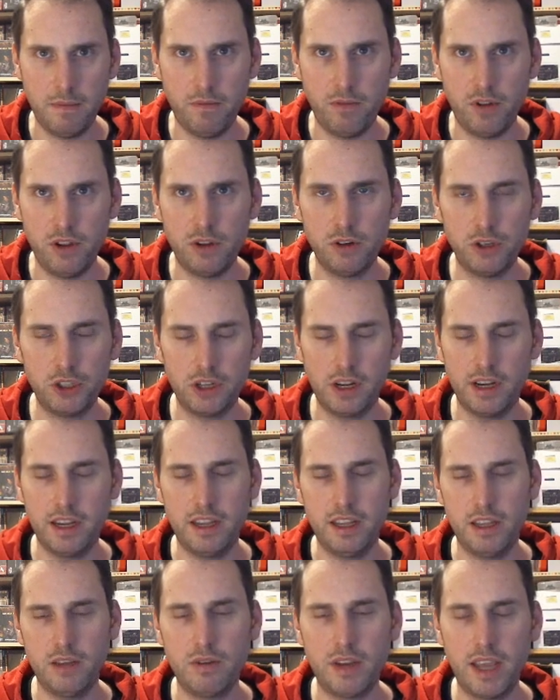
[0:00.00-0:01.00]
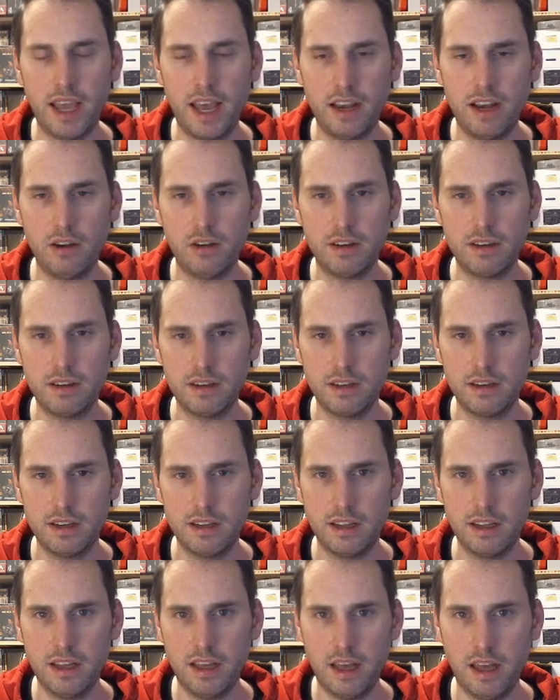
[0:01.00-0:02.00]
Usually you cannot
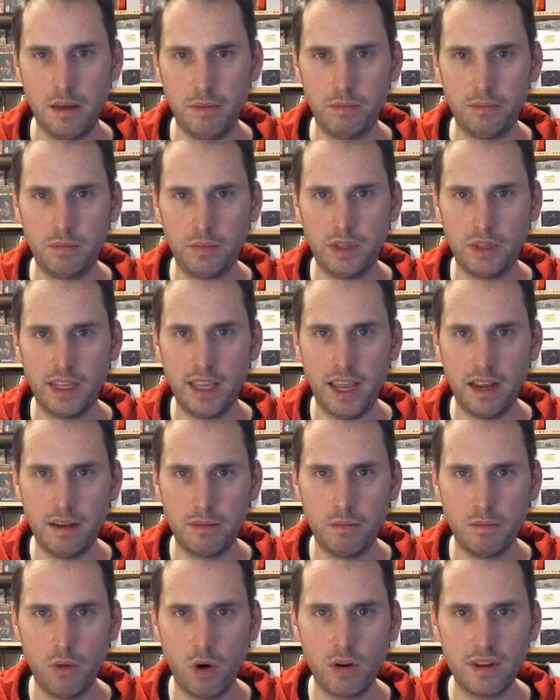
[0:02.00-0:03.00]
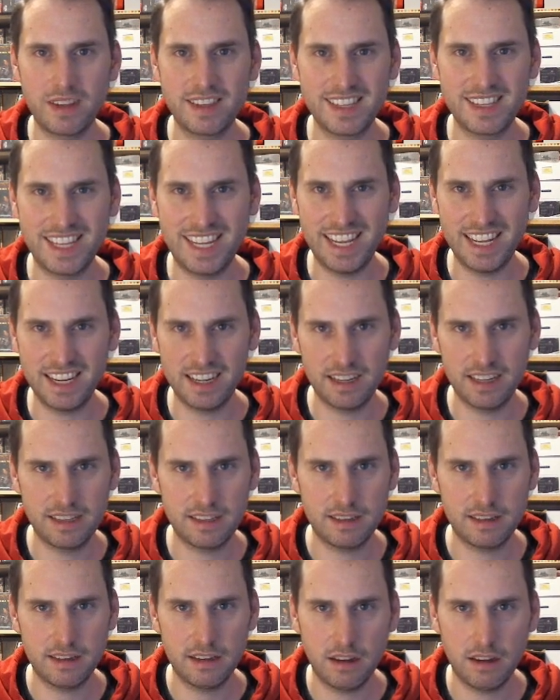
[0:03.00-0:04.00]
get more
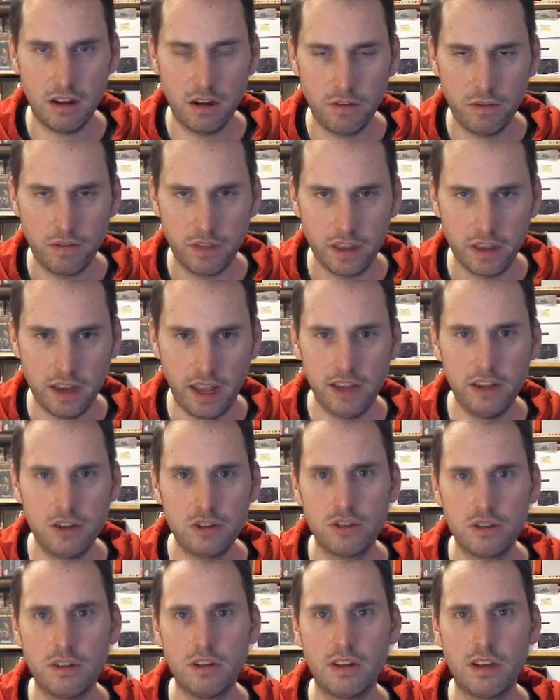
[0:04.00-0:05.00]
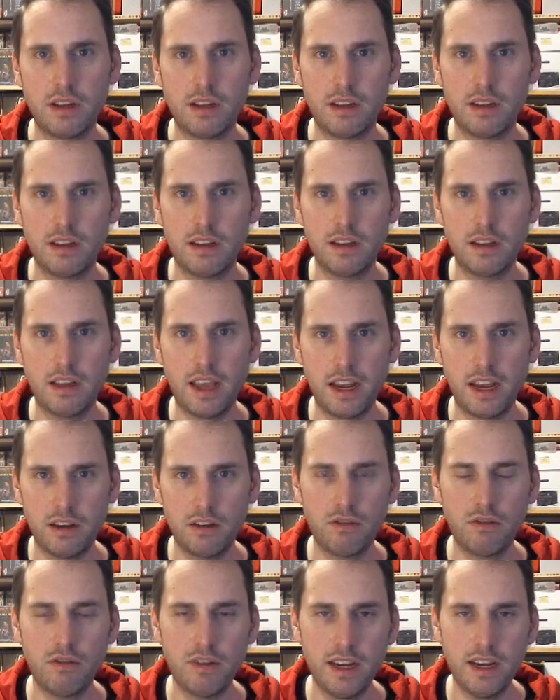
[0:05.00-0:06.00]
skills of the nature
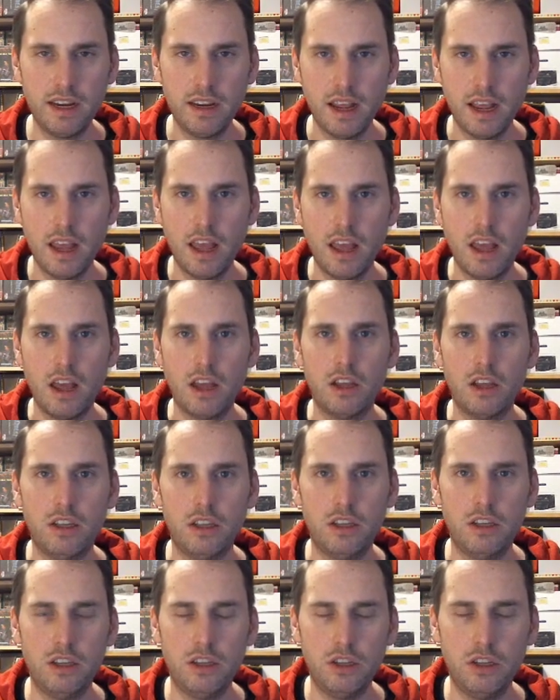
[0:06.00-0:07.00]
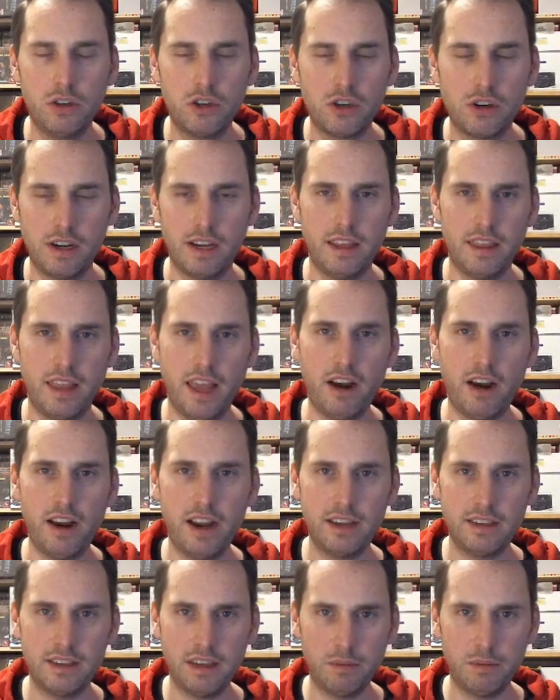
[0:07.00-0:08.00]
category. Usually there
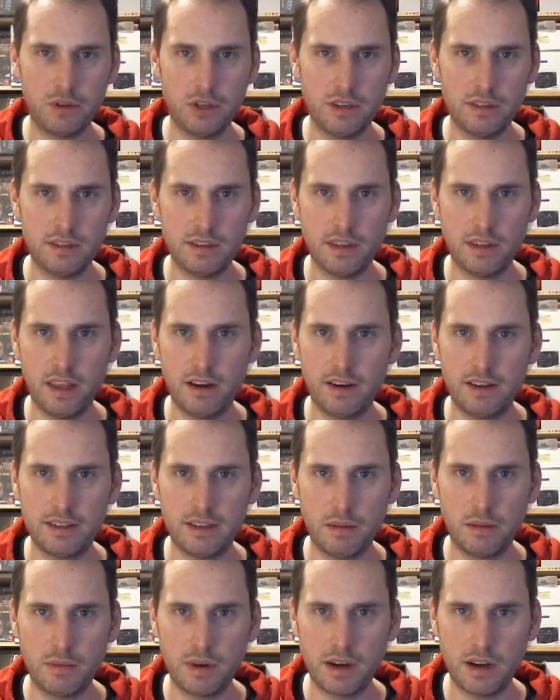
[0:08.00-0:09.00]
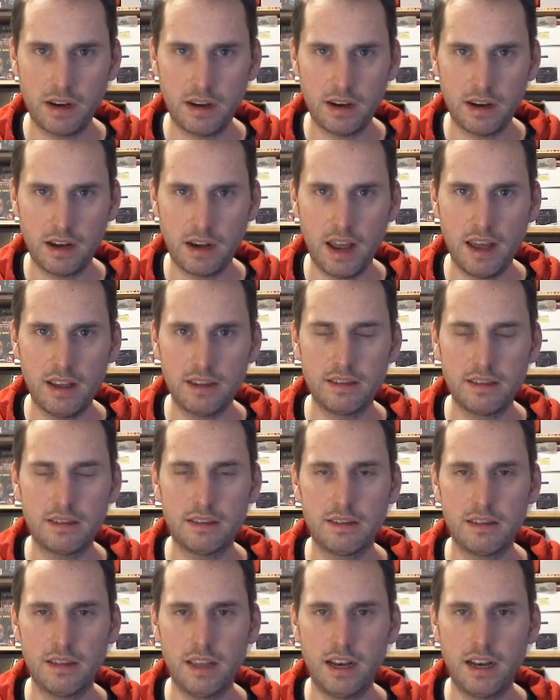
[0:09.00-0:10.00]
are exceptions, so there are some
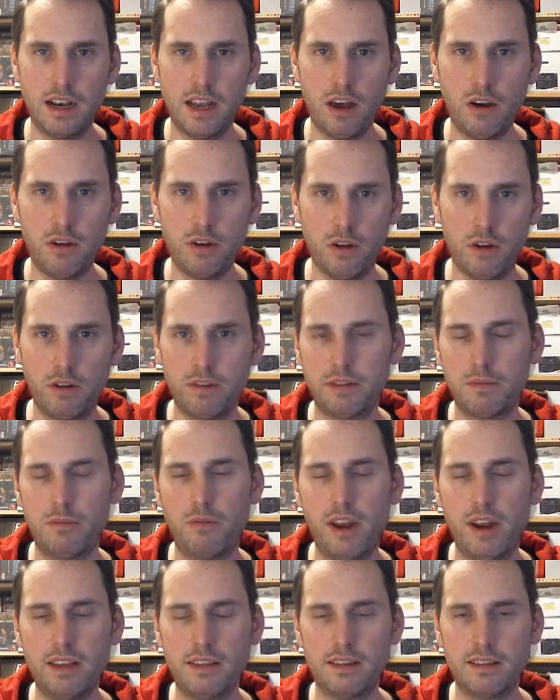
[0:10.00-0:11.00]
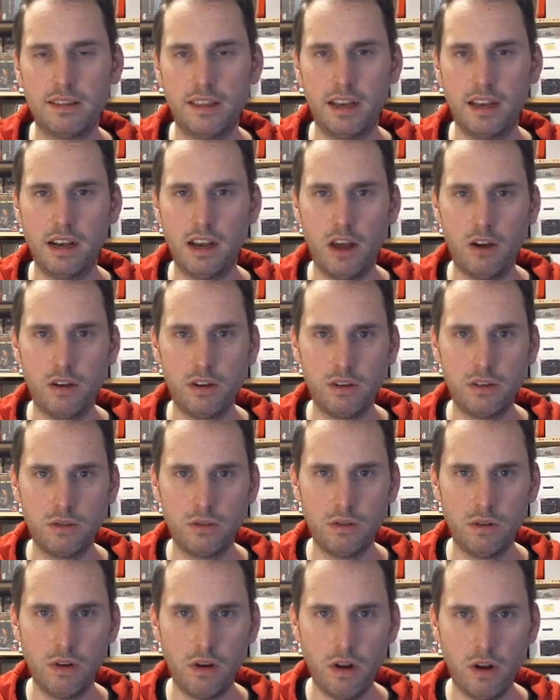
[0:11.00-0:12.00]
classes that allow you, or some races that allow you
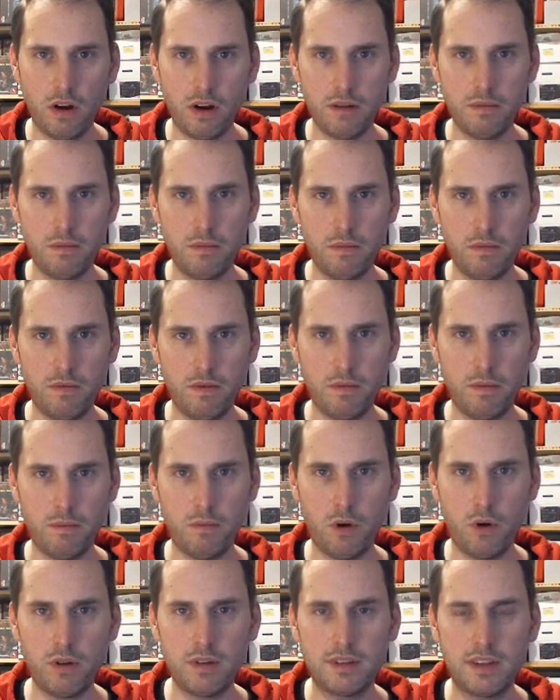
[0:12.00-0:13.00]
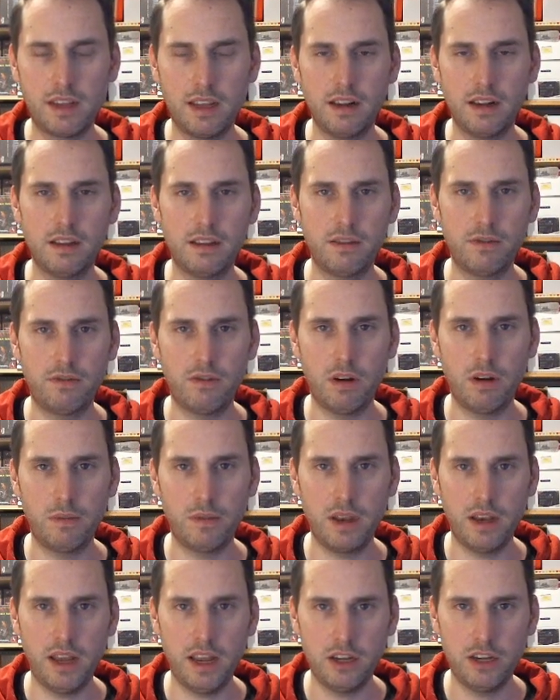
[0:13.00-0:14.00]
to learn more skills from
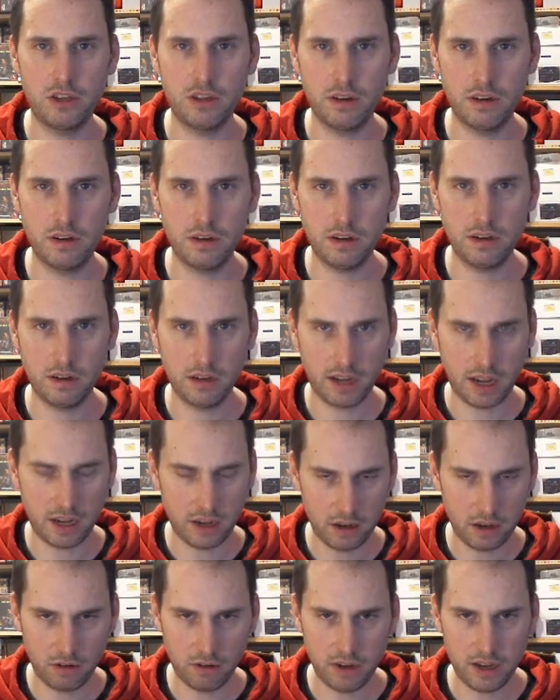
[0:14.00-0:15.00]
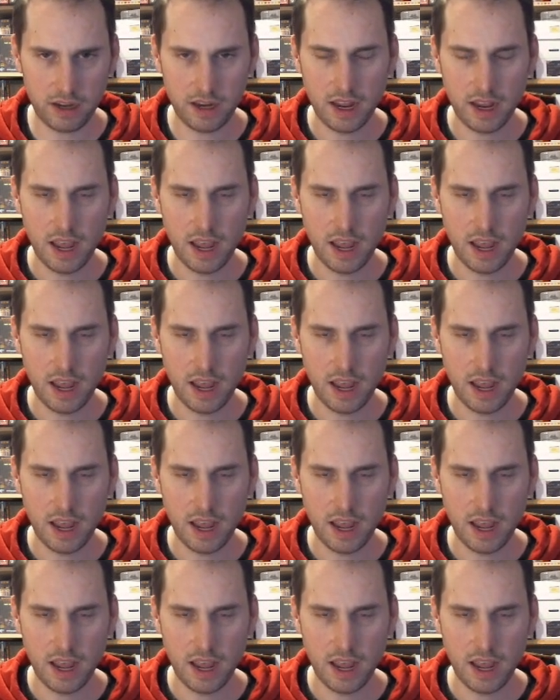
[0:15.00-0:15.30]
the nature category,